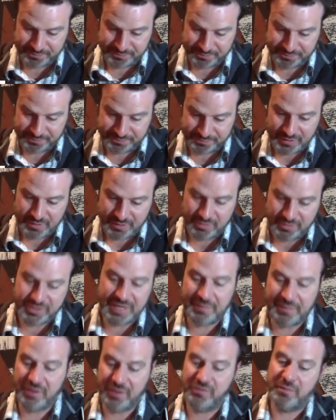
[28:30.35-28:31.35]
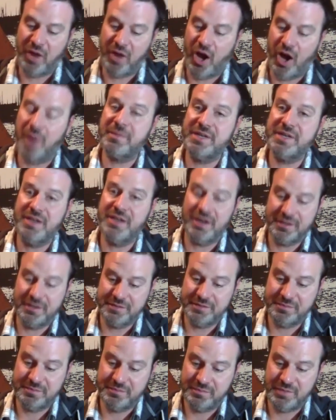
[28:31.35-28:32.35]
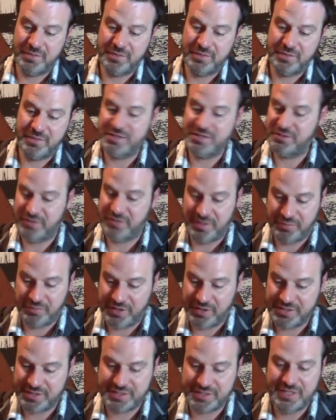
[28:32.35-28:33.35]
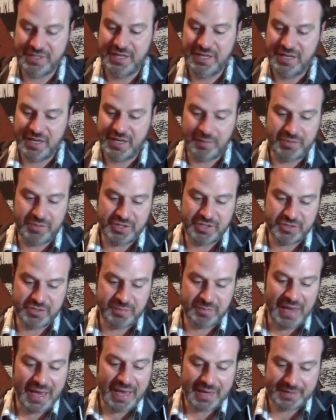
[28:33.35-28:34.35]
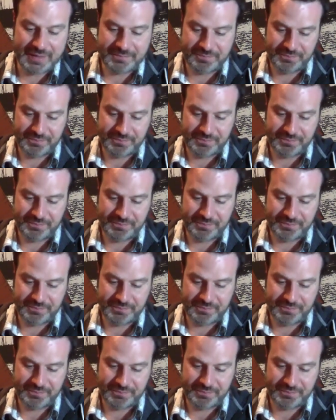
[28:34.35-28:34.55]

which came out from Omnidawn Press, great press, a couple years back.